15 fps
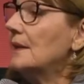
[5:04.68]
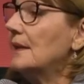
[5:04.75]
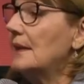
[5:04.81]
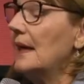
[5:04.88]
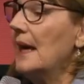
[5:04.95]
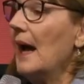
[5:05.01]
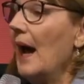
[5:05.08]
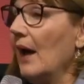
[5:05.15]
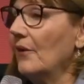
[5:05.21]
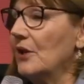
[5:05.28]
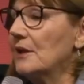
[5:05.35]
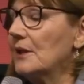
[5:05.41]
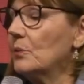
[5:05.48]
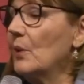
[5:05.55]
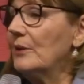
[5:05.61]
see
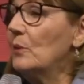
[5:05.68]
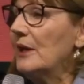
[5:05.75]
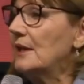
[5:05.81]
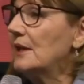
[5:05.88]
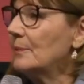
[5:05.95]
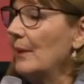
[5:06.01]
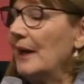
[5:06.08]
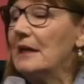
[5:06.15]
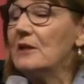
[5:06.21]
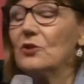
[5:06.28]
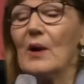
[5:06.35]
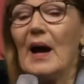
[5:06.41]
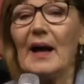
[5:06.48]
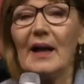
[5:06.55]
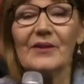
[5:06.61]
others, when we speak
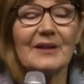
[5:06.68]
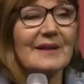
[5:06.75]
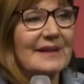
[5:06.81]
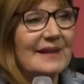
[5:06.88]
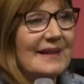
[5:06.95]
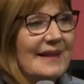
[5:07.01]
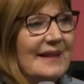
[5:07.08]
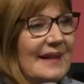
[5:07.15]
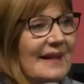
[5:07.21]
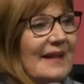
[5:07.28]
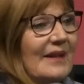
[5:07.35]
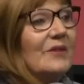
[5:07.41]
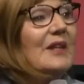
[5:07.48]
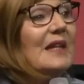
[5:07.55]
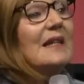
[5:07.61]
to others,
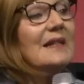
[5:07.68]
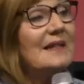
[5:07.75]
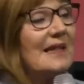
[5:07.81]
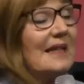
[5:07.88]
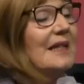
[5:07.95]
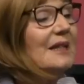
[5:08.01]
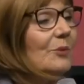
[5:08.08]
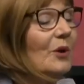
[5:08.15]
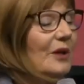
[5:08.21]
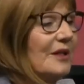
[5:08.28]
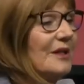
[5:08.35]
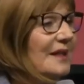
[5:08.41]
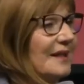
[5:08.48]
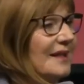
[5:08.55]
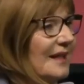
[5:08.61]
this is what
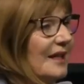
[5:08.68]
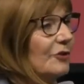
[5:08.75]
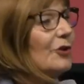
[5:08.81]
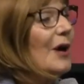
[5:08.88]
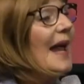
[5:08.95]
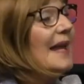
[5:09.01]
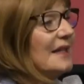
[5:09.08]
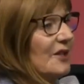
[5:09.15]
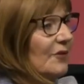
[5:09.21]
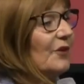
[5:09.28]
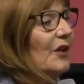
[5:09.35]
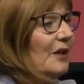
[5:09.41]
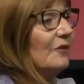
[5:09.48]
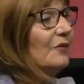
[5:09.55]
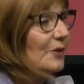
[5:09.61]
is
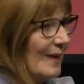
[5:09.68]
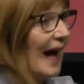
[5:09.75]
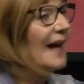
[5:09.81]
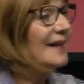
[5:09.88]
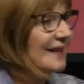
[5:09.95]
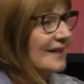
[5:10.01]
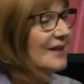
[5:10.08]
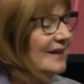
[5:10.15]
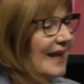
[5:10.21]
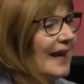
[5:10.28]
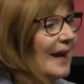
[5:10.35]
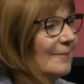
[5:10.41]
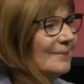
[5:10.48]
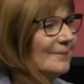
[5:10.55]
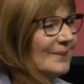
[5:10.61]
transferred from us to
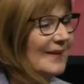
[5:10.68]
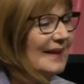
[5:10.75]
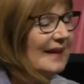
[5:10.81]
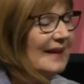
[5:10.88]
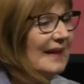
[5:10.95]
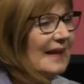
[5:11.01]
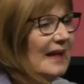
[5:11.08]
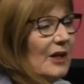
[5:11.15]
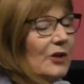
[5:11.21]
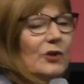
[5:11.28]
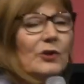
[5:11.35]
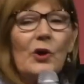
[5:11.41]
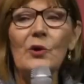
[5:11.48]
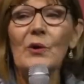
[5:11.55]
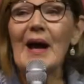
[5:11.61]
them. You
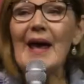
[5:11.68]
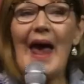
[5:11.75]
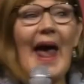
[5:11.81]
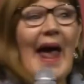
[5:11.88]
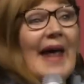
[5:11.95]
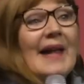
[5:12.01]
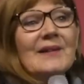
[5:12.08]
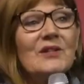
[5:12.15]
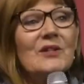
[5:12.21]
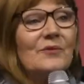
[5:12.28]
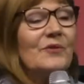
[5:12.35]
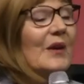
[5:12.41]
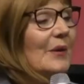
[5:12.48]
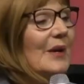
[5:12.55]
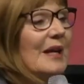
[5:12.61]
know, hands are
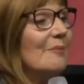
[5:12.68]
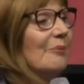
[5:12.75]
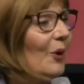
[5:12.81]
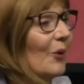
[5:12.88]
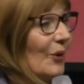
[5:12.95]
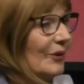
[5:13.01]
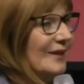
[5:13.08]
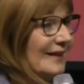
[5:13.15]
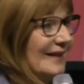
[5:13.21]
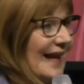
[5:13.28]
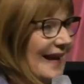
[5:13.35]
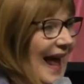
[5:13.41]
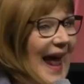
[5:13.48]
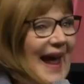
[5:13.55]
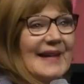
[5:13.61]
very important.
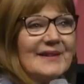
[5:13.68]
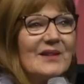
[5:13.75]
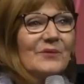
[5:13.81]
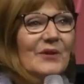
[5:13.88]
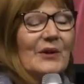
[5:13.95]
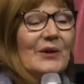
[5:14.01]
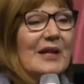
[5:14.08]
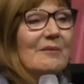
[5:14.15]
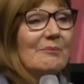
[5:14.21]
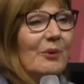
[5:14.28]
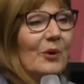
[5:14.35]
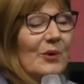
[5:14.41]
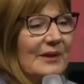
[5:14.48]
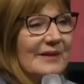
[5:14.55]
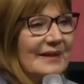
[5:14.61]
Hands are very
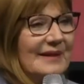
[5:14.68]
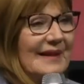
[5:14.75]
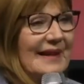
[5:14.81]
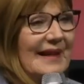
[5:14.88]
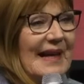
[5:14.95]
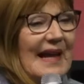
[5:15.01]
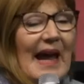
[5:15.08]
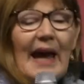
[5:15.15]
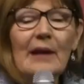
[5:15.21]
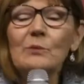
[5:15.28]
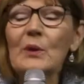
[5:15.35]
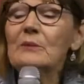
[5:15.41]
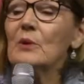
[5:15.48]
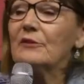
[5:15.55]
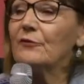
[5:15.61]
important. And
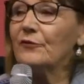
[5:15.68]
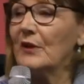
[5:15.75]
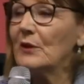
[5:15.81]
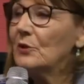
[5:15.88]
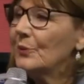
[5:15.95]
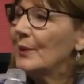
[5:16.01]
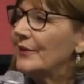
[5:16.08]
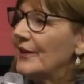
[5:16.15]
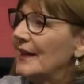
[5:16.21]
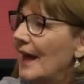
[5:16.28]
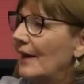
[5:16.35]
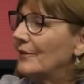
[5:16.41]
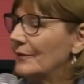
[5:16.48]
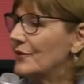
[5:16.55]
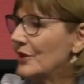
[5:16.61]
when we're filled with the
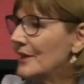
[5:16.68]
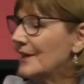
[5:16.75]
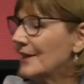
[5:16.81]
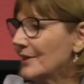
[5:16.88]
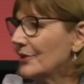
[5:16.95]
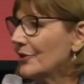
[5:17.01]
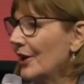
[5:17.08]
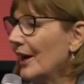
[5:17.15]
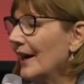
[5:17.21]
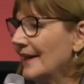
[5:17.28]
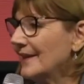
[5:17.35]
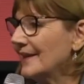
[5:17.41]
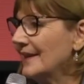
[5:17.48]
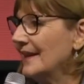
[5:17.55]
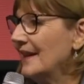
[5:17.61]
love of Jesus
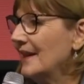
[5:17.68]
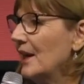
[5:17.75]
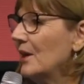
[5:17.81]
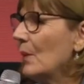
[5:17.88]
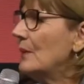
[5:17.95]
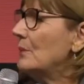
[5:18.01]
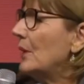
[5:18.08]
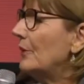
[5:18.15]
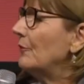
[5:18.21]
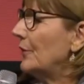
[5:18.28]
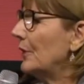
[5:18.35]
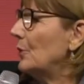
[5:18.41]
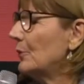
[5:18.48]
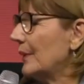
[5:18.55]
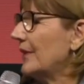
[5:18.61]
Christ, when we're
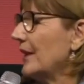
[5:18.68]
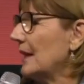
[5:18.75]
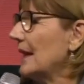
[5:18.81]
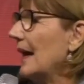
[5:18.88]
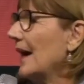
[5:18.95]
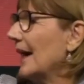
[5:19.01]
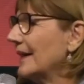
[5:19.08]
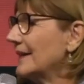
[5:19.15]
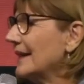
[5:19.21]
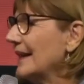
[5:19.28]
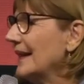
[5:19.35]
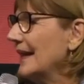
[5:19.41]
filled with the light,